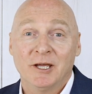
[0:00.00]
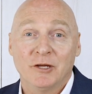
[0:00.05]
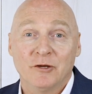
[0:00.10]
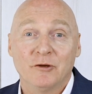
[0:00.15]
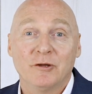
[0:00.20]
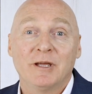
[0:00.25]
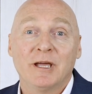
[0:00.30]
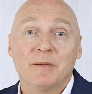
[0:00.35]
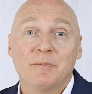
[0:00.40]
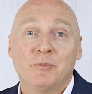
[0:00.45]

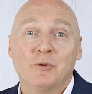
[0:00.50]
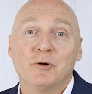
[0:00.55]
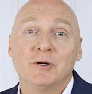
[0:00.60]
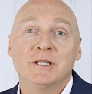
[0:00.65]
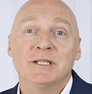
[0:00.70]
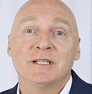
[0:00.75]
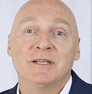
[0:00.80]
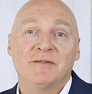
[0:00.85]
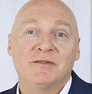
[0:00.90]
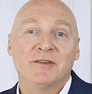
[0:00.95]
You get
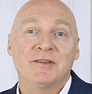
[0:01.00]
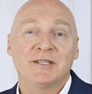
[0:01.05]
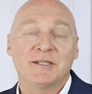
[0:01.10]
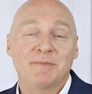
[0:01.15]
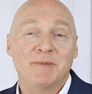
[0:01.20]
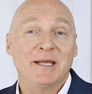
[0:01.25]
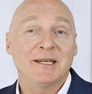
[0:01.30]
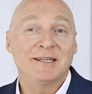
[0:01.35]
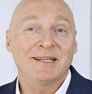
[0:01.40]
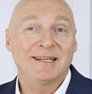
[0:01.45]
points if you have
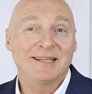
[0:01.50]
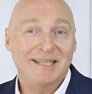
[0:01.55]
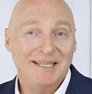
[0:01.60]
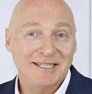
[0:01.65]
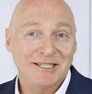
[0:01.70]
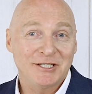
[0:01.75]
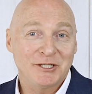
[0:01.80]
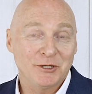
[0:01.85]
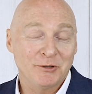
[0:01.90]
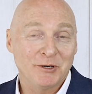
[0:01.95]
spent at
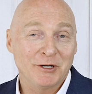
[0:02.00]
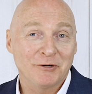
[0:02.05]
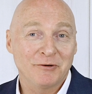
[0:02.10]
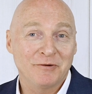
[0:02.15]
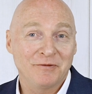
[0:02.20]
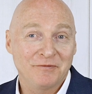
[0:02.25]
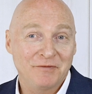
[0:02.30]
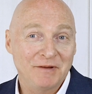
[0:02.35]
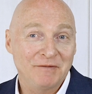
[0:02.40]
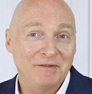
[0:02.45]
least
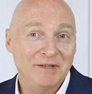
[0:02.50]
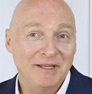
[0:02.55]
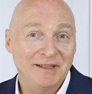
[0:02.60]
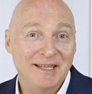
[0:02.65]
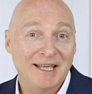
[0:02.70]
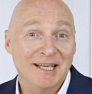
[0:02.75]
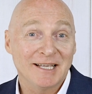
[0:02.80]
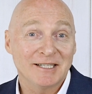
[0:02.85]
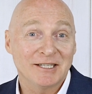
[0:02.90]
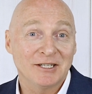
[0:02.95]

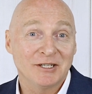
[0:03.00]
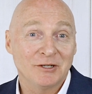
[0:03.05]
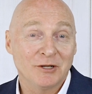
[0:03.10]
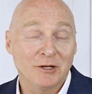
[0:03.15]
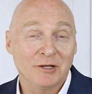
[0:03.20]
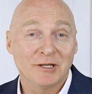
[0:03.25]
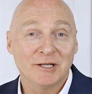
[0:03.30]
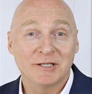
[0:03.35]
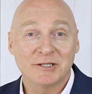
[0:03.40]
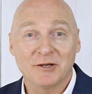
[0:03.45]

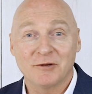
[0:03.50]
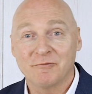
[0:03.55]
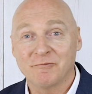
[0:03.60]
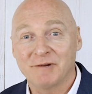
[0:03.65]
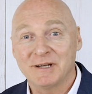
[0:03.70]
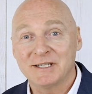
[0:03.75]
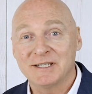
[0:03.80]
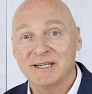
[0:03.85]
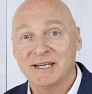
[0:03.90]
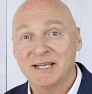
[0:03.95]
$250,000 on
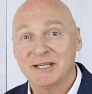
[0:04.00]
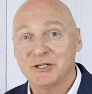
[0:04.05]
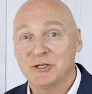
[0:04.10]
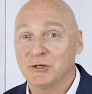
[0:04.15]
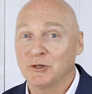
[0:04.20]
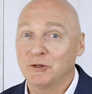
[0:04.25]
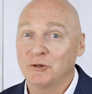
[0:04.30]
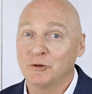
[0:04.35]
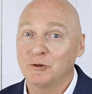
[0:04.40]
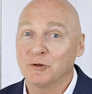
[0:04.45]

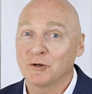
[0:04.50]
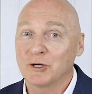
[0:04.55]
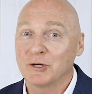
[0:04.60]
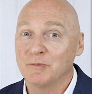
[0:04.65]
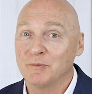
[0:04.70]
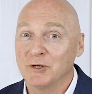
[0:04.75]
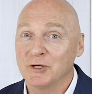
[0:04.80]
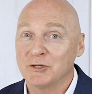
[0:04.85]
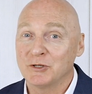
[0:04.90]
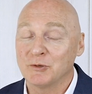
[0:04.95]
residential or
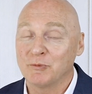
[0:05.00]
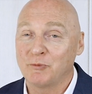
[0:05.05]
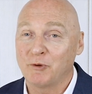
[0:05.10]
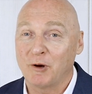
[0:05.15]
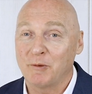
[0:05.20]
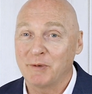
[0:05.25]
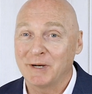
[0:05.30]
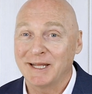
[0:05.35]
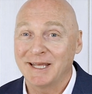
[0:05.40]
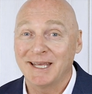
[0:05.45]
commercial
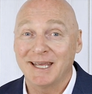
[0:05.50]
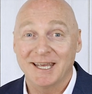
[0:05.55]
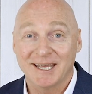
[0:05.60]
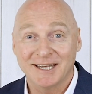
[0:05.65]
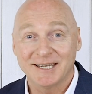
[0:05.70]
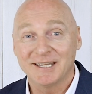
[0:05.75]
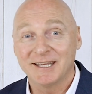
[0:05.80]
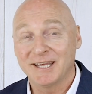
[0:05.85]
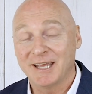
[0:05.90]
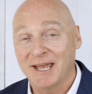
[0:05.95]
property
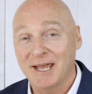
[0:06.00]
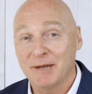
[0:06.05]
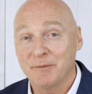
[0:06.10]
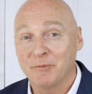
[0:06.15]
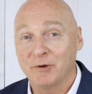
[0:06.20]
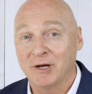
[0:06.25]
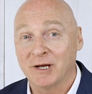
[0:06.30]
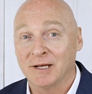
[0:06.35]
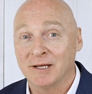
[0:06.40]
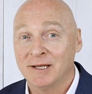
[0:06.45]
in
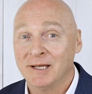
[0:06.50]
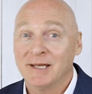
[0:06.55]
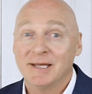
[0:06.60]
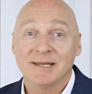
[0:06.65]
Canberra.